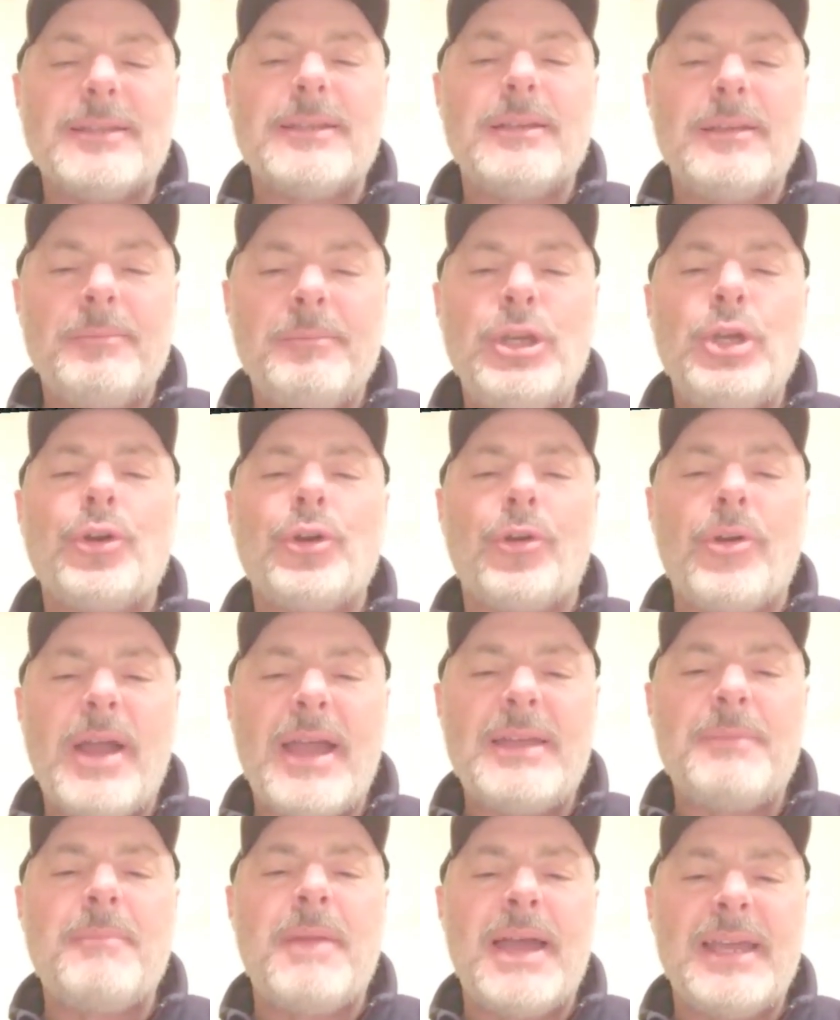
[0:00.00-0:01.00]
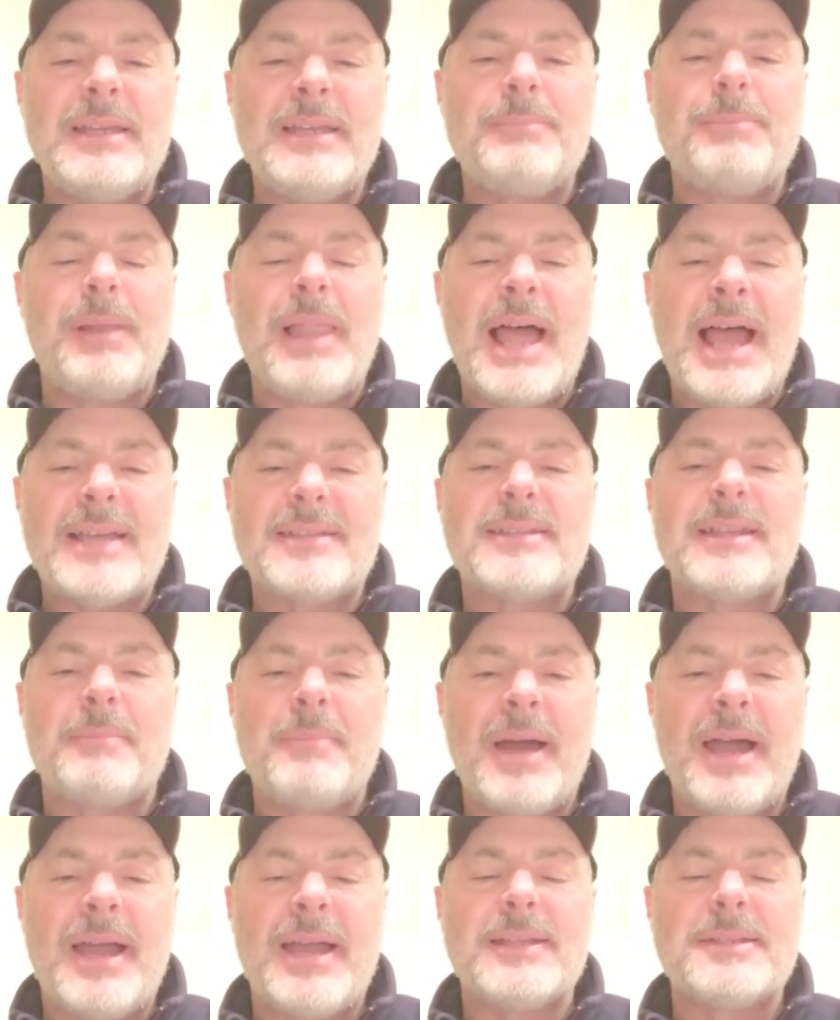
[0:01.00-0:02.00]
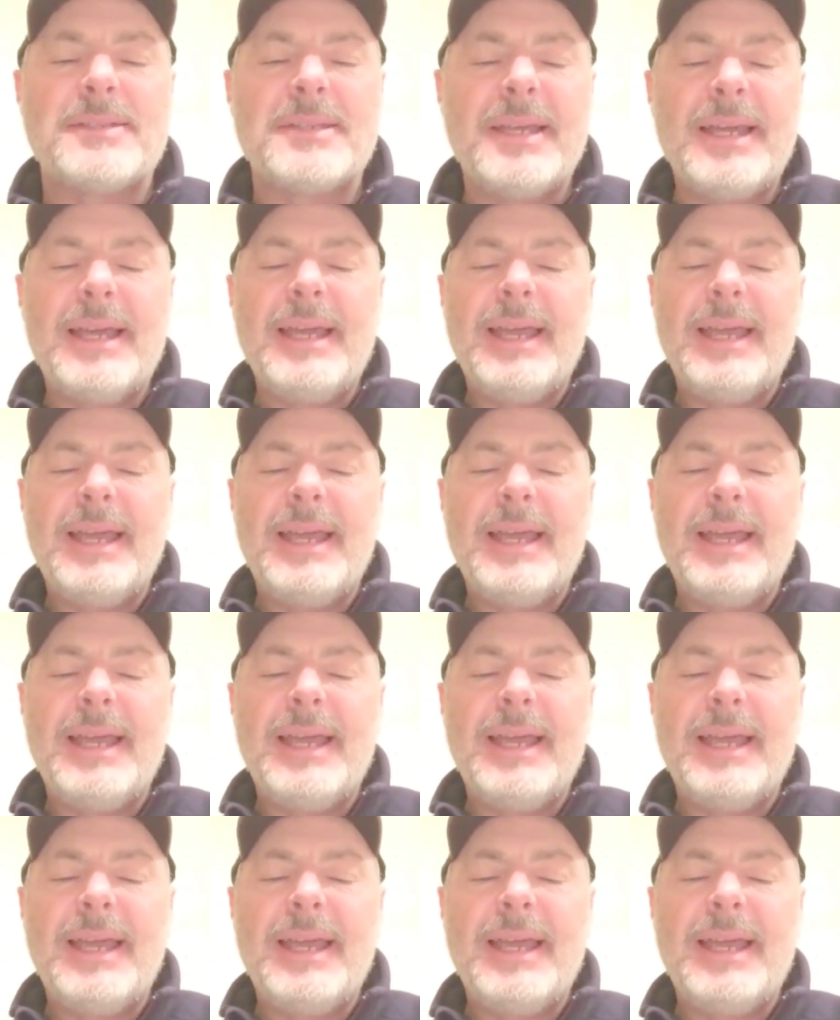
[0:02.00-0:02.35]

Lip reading: Butyrate made plastic baits.